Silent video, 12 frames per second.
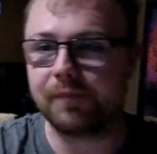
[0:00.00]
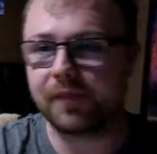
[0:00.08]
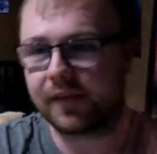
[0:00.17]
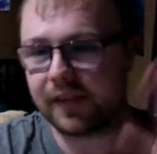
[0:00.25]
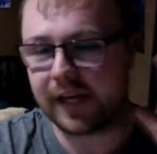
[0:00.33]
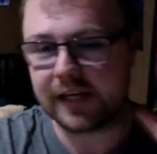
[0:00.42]

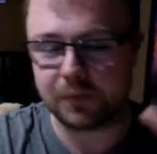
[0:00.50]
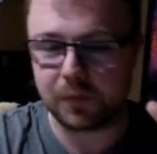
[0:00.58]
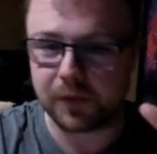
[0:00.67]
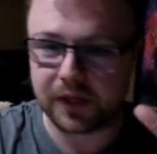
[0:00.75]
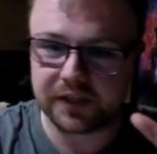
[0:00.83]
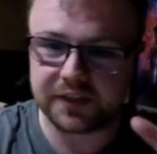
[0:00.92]
that is what we're
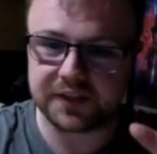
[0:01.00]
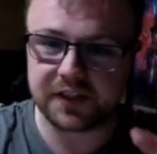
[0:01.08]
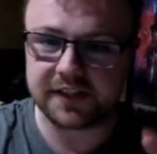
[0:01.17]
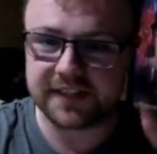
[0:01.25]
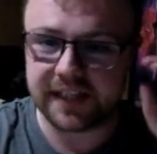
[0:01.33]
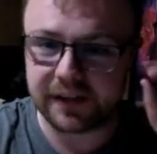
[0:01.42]
going to
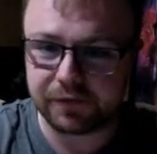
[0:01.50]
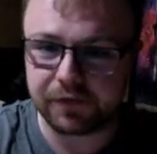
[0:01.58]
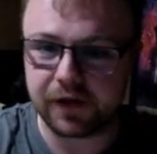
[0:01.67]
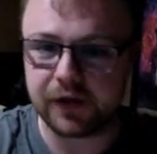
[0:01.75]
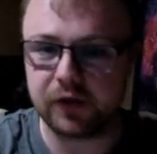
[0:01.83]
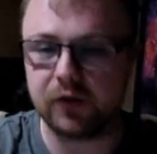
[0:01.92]
discuss in the
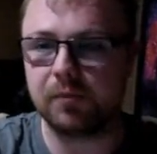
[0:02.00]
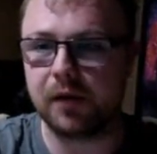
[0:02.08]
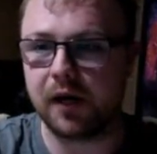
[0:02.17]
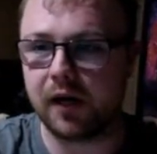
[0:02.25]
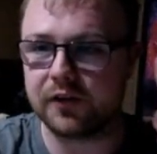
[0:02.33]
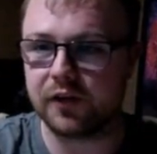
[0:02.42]
final
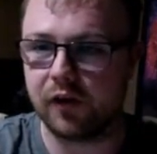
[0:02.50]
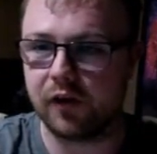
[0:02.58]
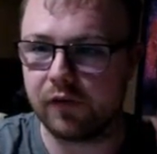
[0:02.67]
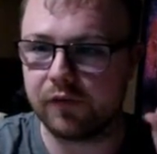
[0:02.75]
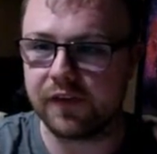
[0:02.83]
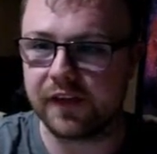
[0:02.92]
part
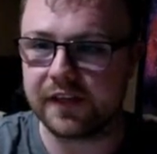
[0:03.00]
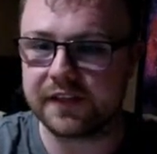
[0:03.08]
of this